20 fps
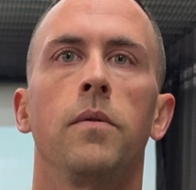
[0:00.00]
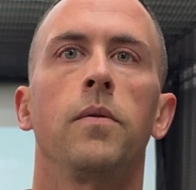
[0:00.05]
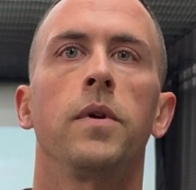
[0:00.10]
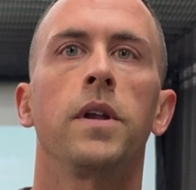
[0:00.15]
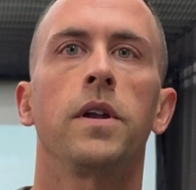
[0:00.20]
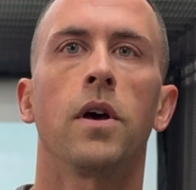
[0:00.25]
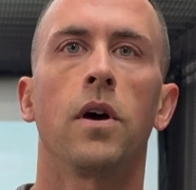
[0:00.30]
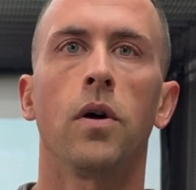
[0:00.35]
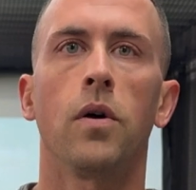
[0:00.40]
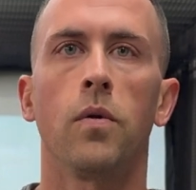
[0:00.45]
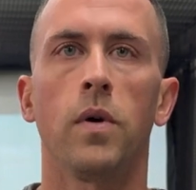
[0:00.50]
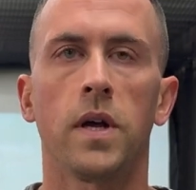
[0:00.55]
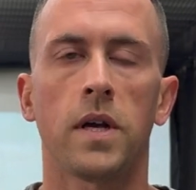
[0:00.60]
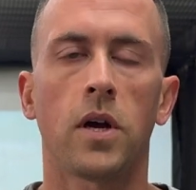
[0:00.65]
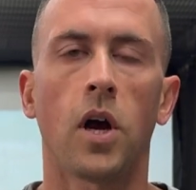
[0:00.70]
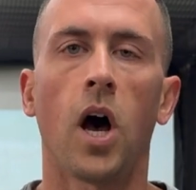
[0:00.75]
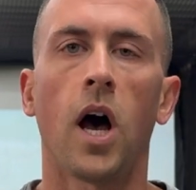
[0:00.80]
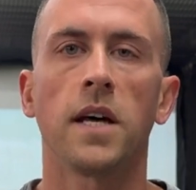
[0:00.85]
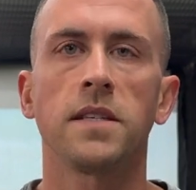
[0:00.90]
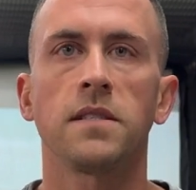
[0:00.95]
we know what
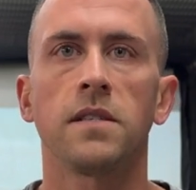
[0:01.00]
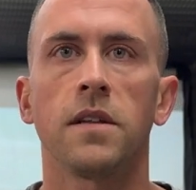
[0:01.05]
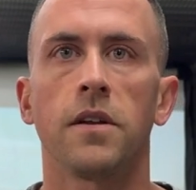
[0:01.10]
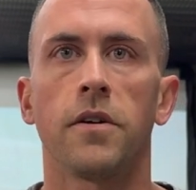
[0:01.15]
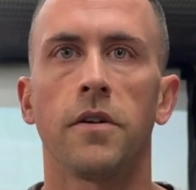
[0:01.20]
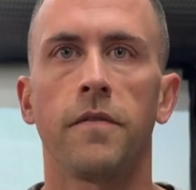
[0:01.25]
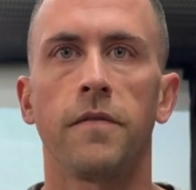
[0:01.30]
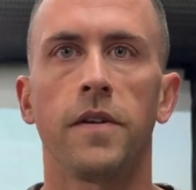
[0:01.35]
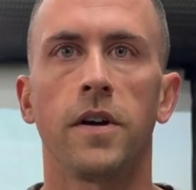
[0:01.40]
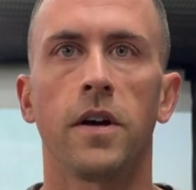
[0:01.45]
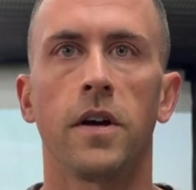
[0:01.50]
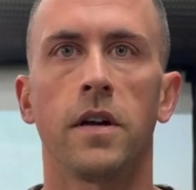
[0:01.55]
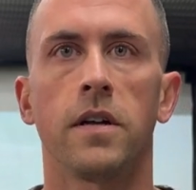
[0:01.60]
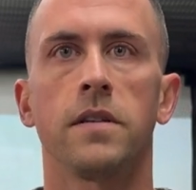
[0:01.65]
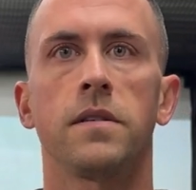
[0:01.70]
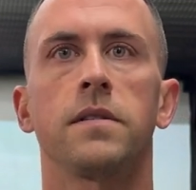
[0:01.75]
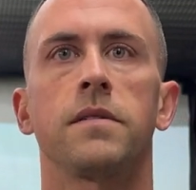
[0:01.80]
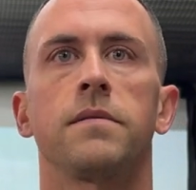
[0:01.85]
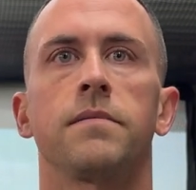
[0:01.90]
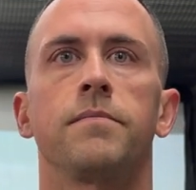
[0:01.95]
causes
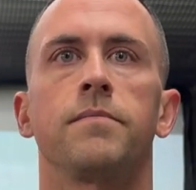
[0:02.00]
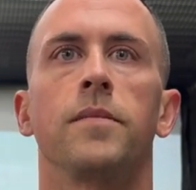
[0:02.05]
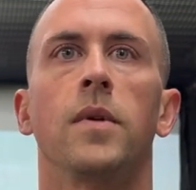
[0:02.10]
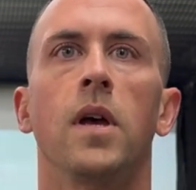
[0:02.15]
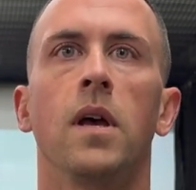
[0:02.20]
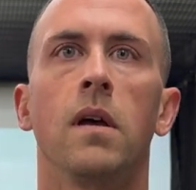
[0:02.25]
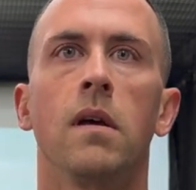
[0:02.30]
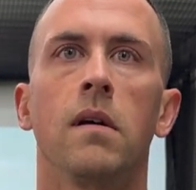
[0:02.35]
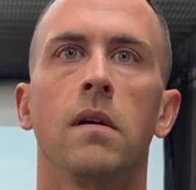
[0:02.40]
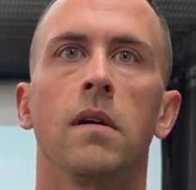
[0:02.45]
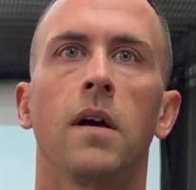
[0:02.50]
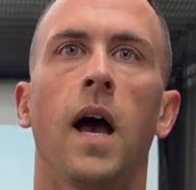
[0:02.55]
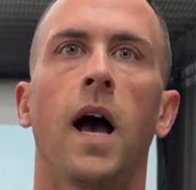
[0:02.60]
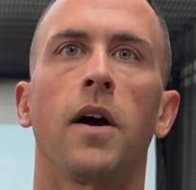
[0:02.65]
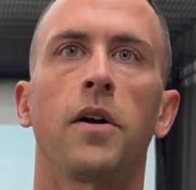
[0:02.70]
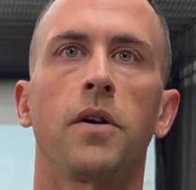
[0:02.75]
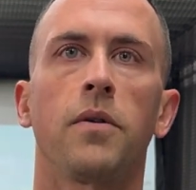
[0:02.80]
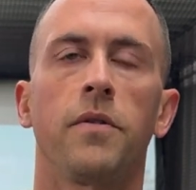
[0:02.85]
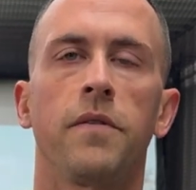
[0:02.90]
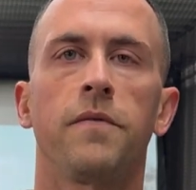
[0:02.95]
interference,
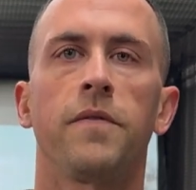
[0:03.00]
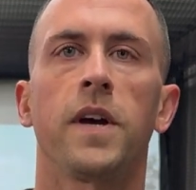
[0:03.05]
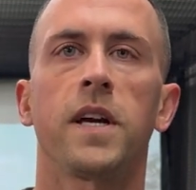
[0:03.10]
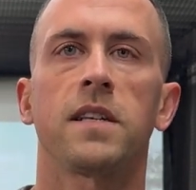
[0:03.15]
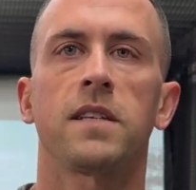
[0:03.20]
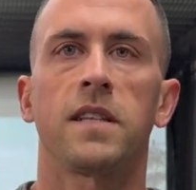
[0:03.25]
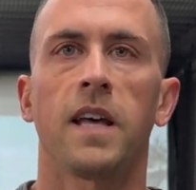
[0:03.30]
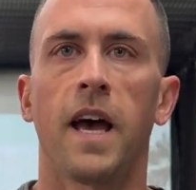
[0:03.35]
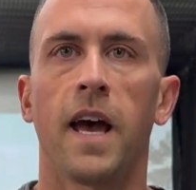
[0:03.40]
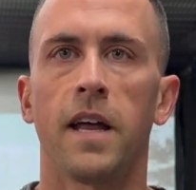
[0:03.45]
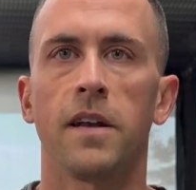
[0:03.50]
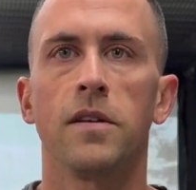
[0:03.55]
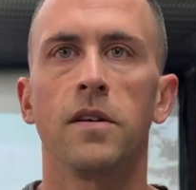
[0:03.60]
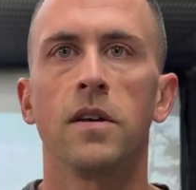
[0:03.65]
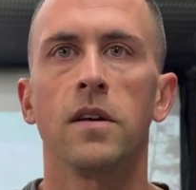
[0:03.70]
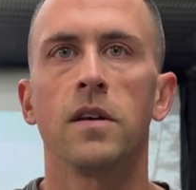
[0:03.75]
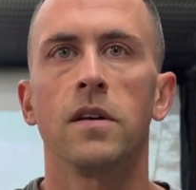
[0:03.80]
how can we fix that?